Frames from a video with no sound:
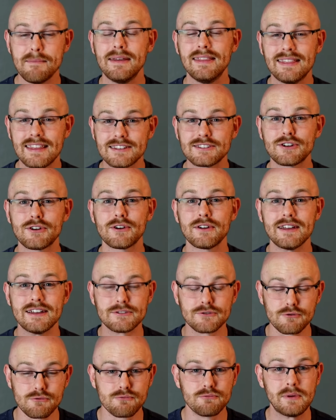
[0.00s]
I mean, this girl
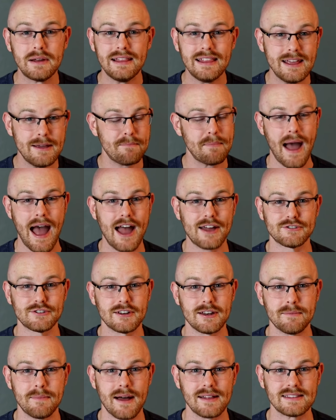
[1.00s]
is really
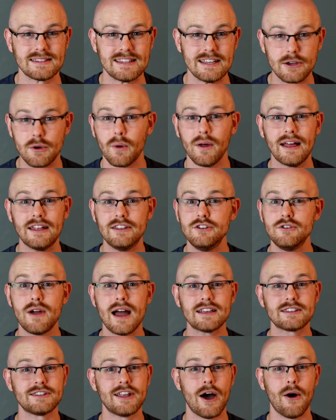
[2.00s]
passionate about SQL, and you
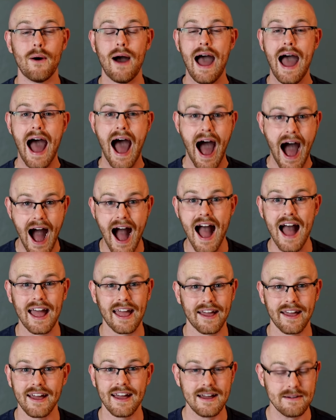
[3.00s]
guys know
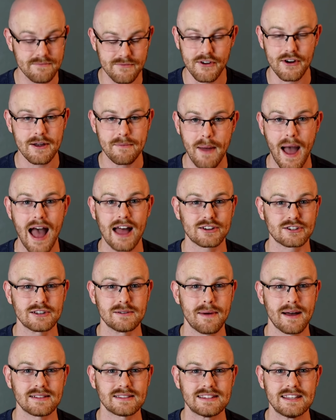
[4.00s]
I am very passionate
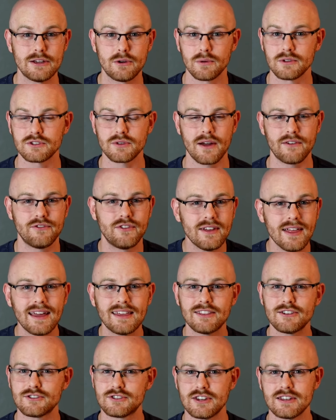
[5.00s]
about SQL. And so I feel
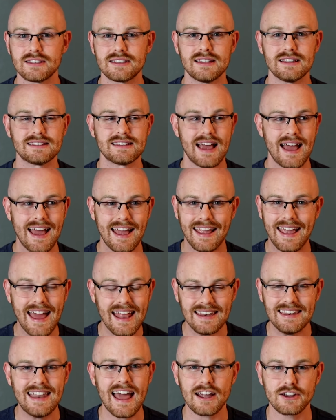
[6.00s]
like there's just this
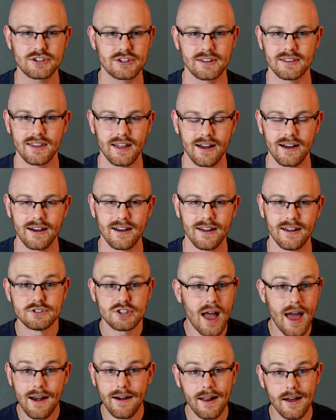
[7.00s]
connection there.
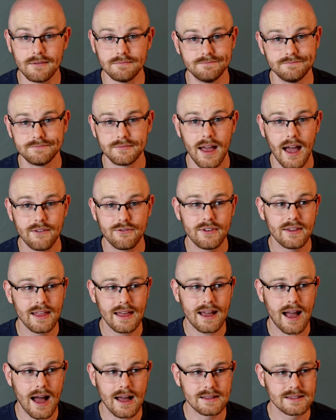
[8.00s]
So I don't know. I feel
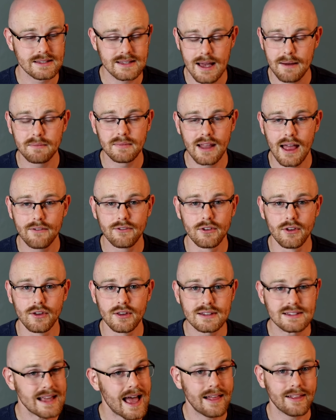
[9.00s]
like on some
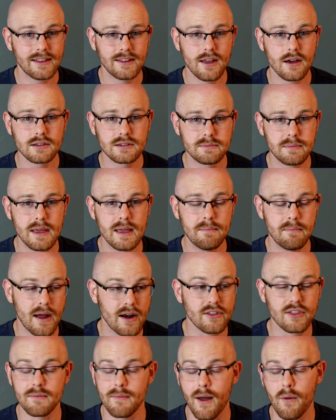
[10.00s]
level, Sally knows me
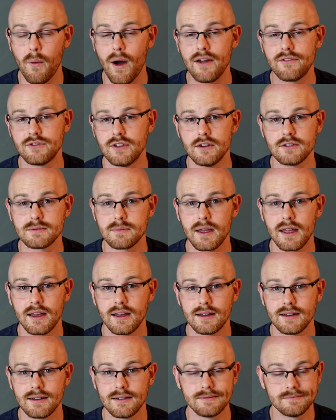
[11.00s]
better than my wife knows me.